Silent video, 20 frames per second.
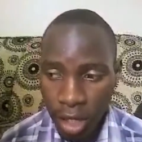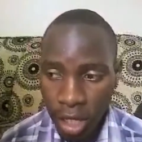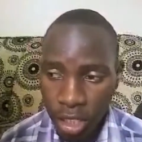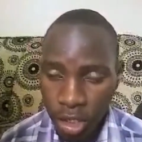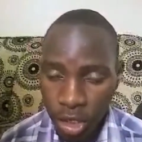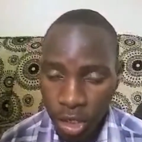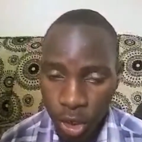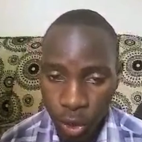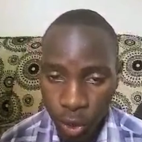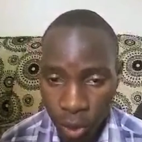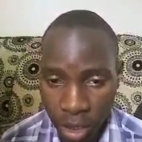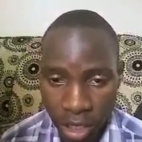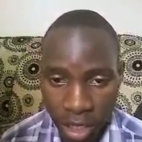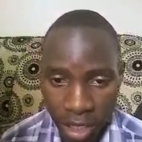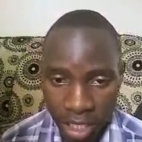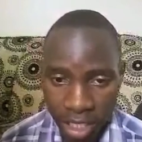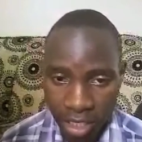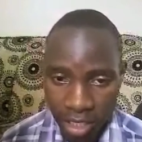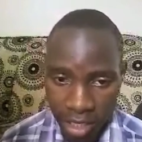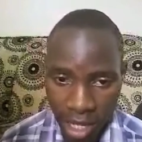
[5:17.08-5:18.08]
in June
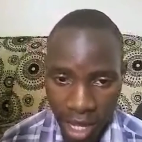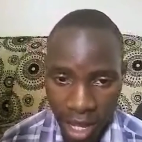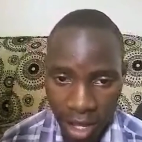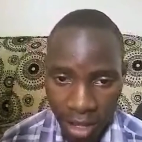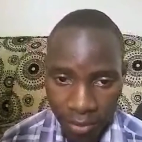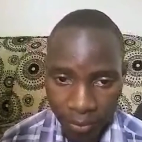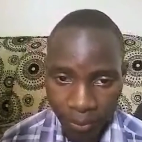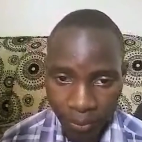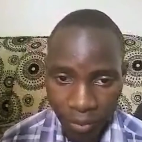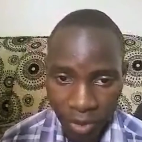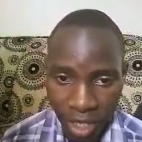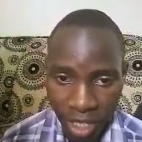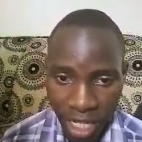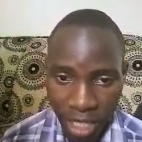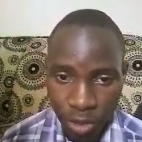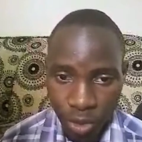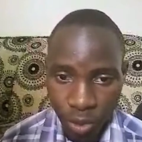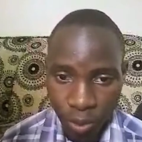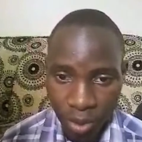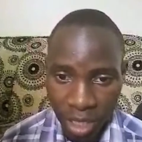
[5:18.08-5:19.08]
this year.
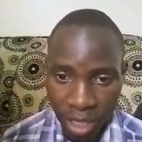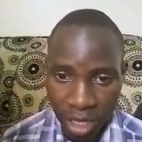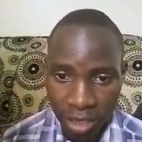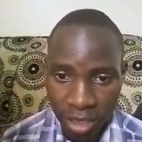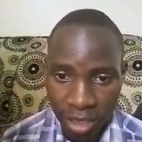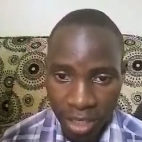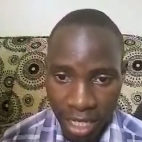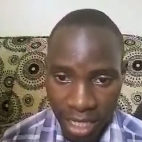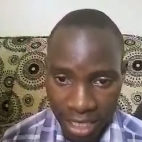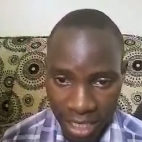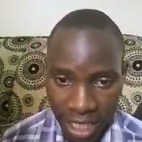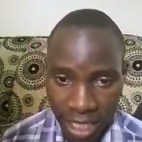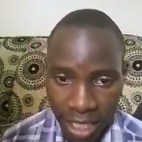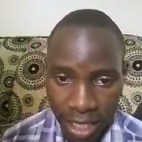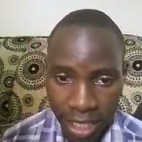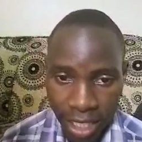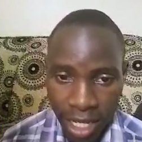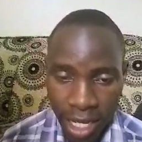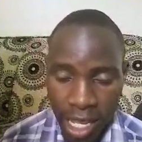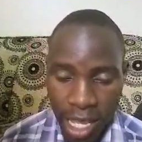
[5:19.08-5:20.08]
That will be thirteen.
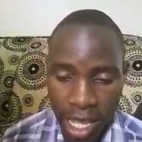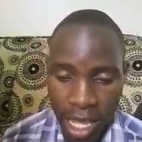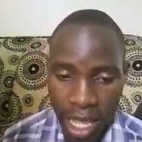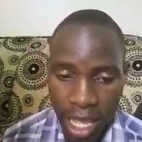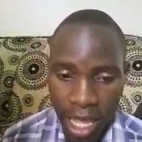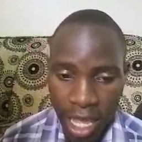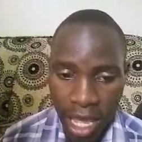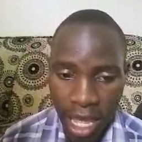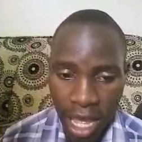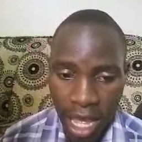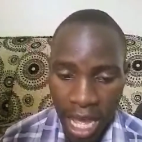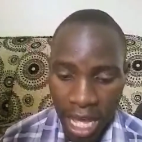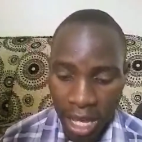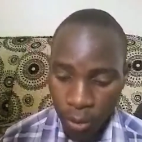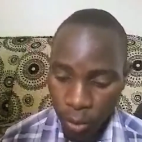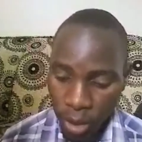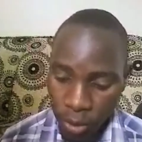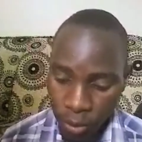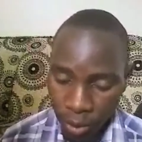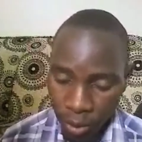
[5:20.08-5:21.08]
Uh,
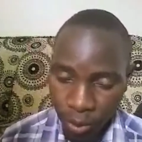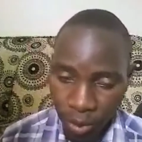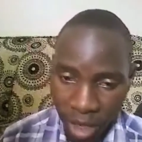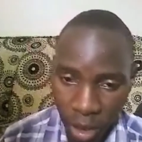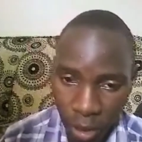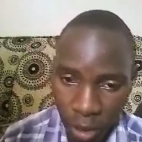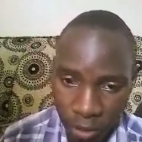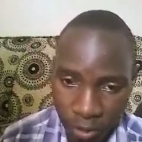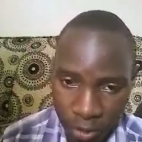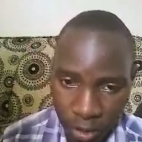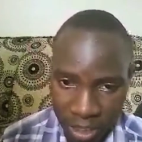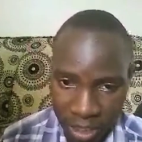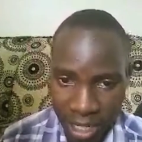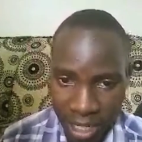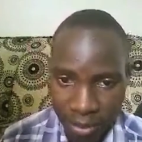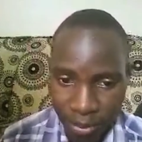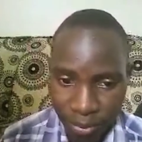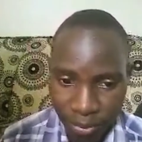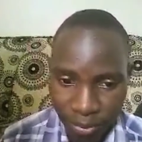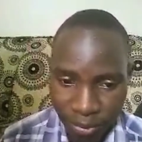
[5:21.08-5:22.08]
when we break off for
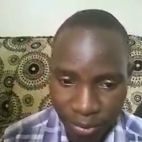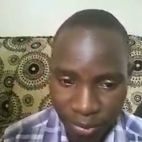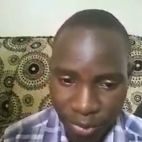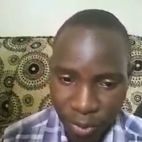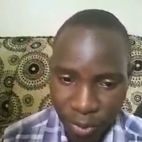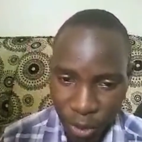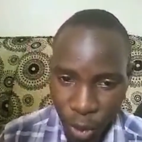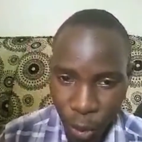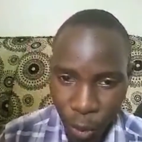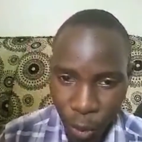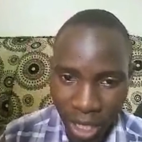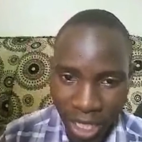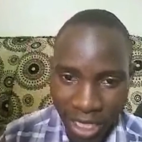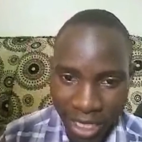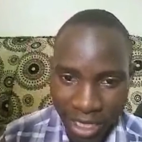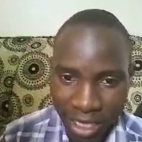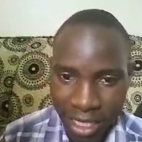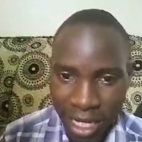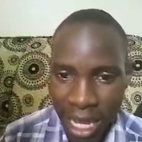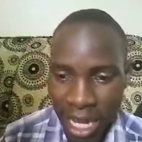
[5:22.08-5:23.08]
some few
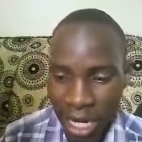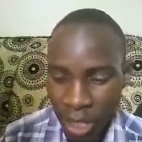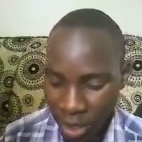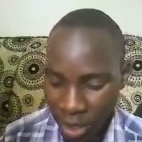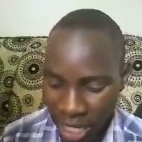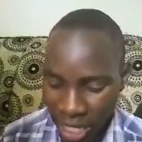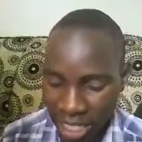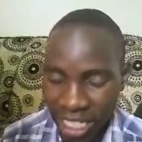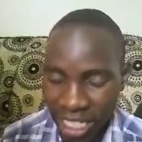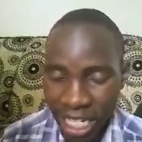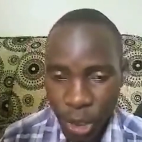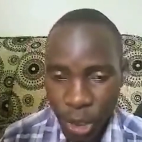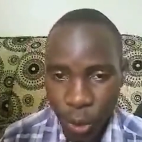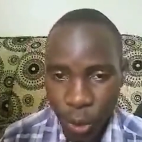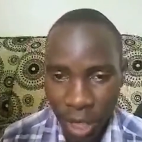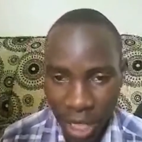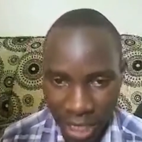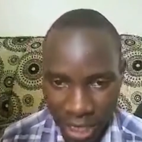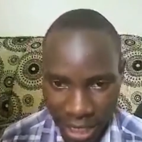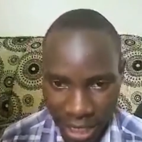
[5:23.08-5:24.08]
weeks and we get a new
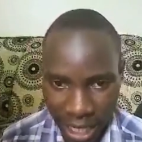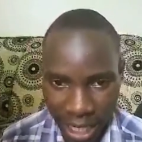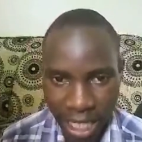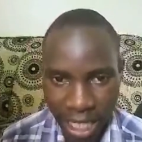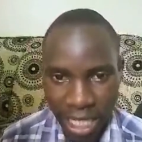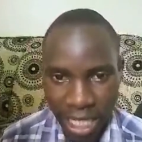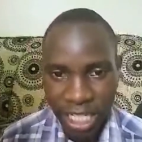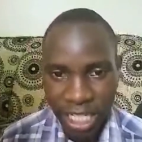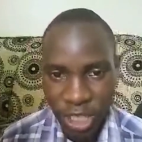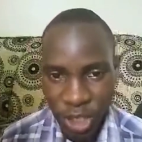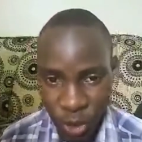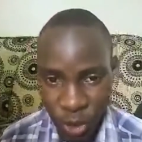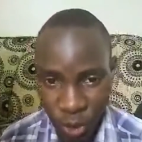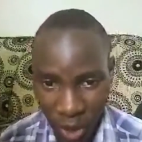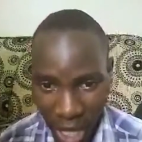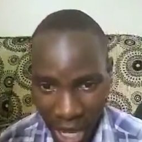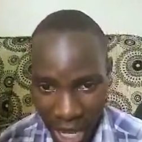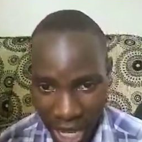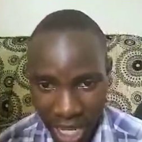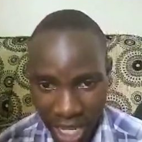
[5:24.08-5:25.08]
intake in
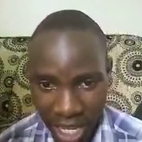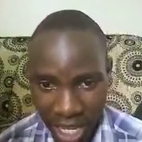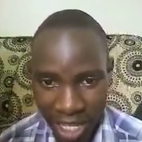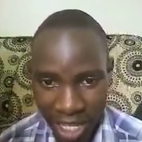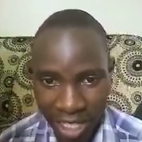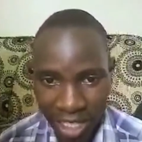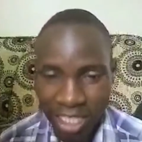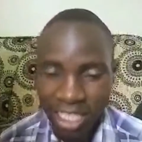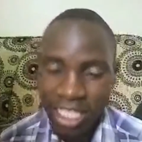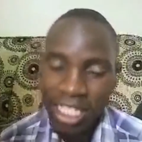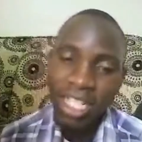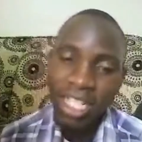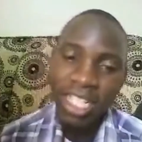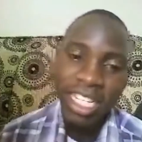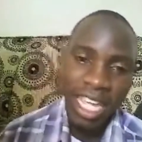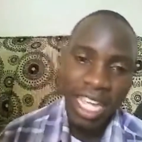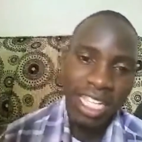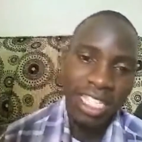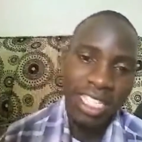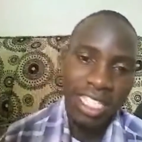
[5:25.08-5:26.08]
July mm-hmm. till
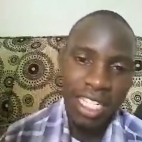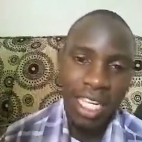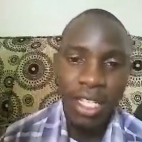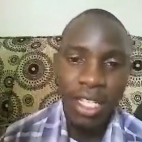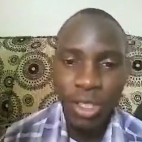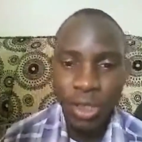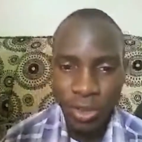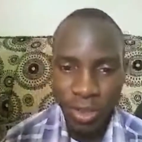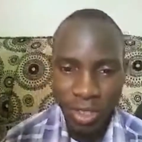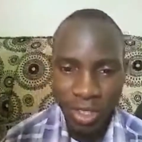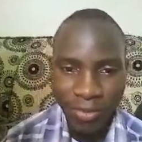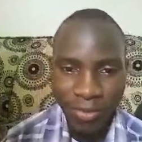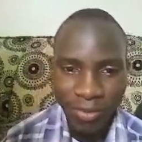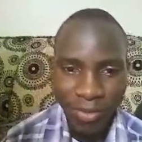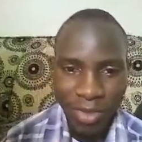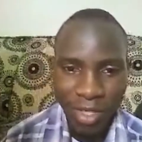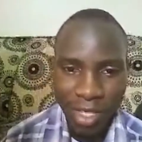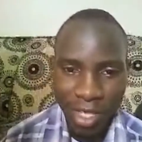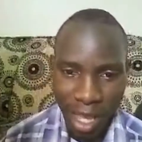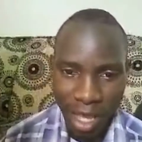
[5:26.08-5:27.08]
next year.
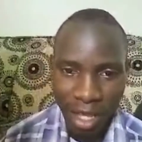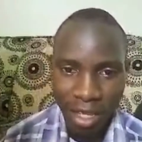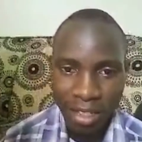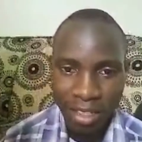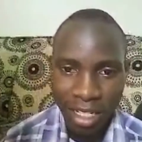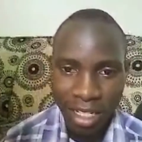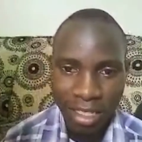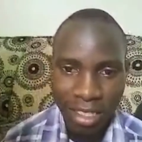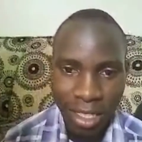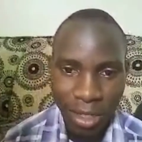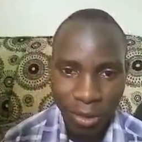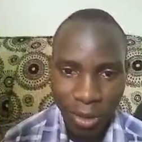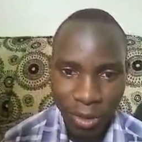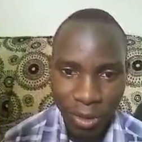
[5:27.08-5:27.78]
Yeah, that's